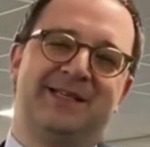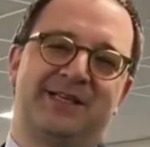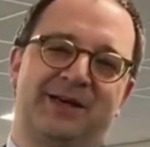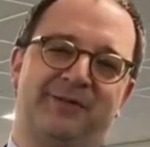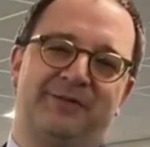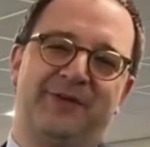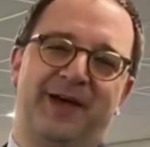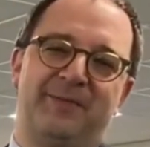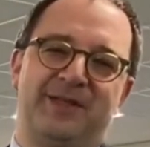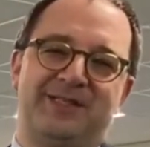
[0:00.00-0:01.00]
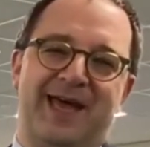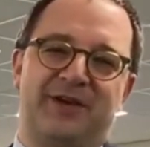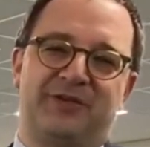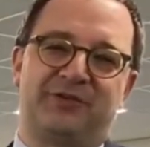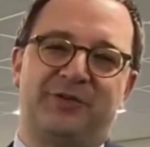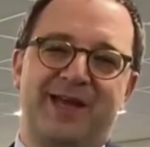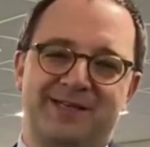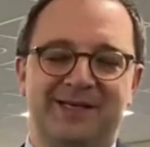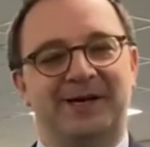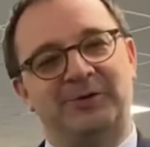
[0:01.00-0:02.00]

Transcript: to confirm that Dan Strait